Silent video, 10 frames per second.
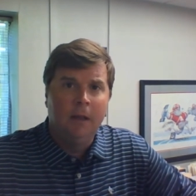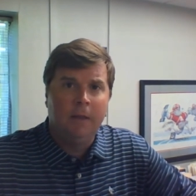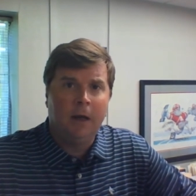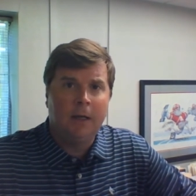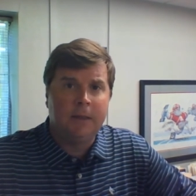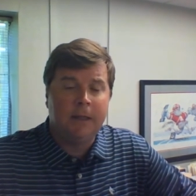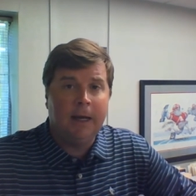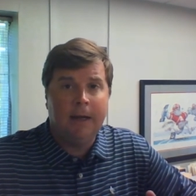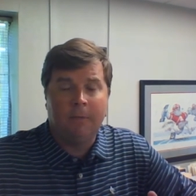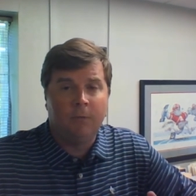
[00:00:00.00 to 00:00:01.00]
Uh,
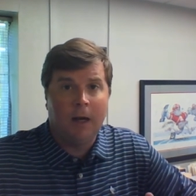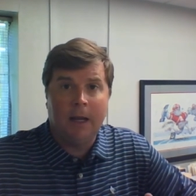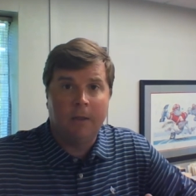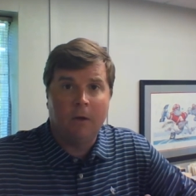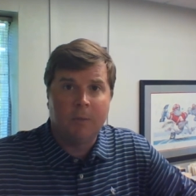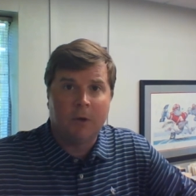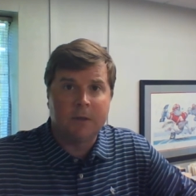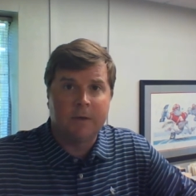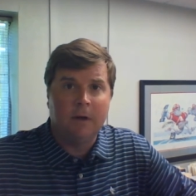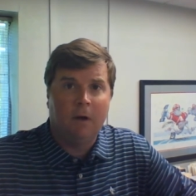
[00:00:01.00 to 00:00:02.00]
today, I'm right now the only
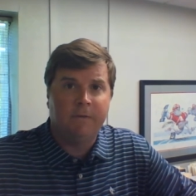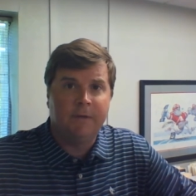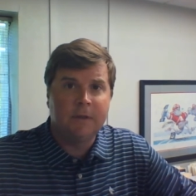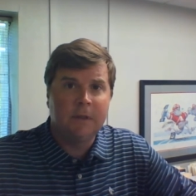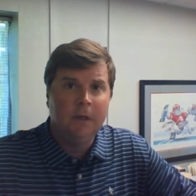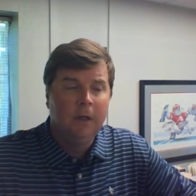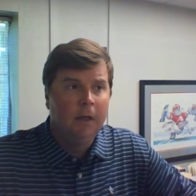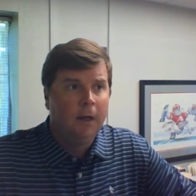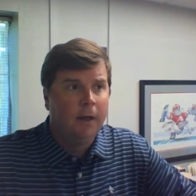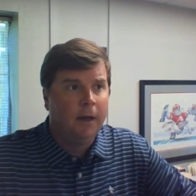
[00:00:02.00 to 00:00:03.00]
person in the office.
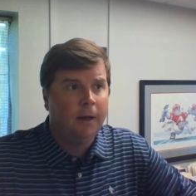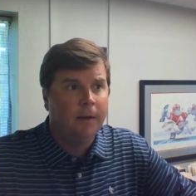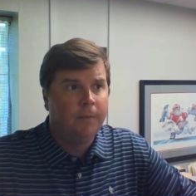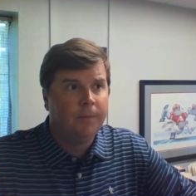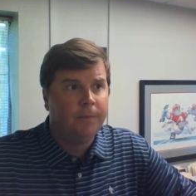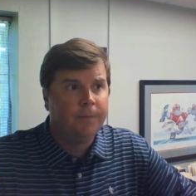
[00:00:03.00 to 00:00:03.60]
Um,